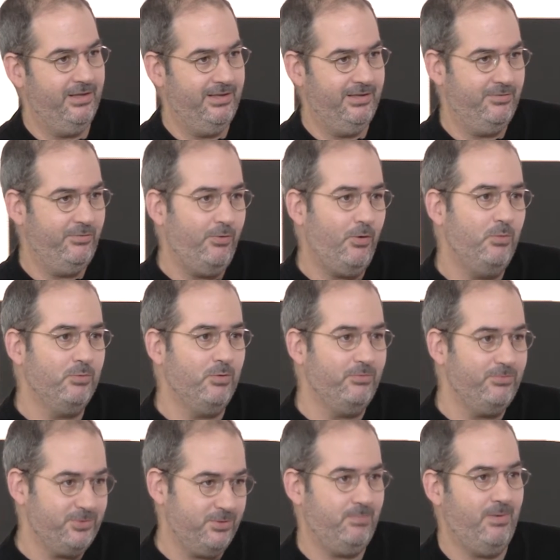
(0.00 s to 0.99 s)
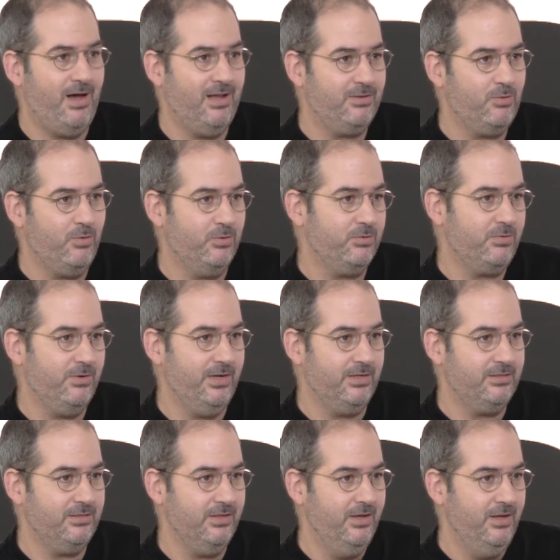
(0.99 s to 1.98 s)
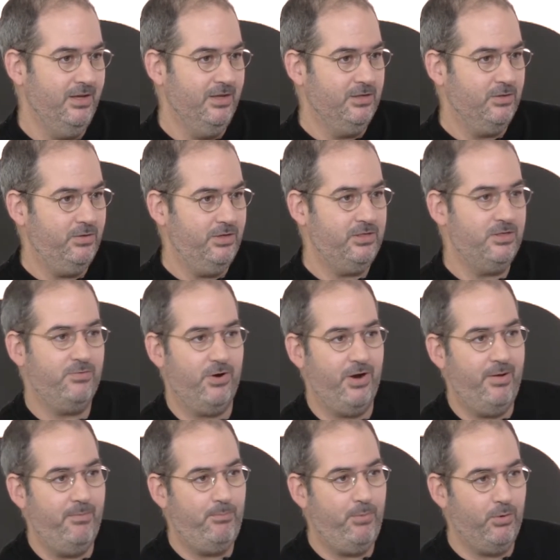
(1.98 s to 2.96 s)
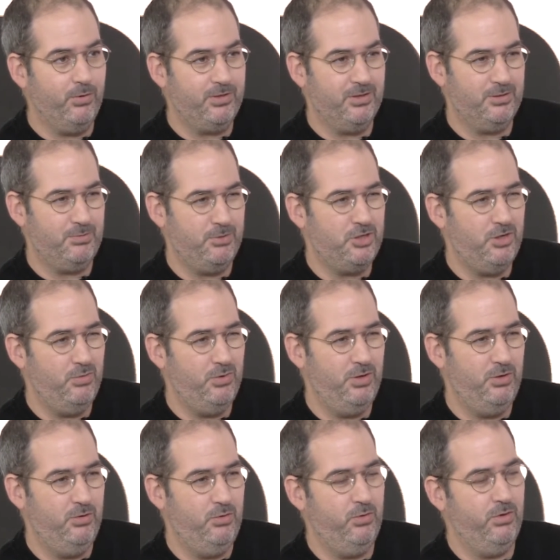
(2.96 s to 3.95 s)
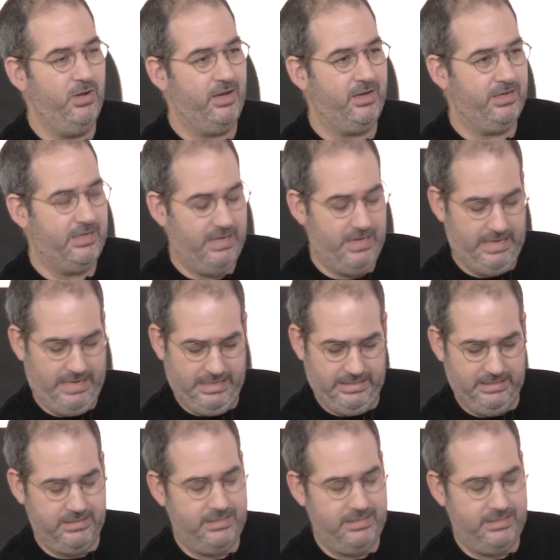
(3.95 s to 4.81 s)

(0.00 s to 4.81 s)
in form of smart contracts. So this is very important, especially when you do like the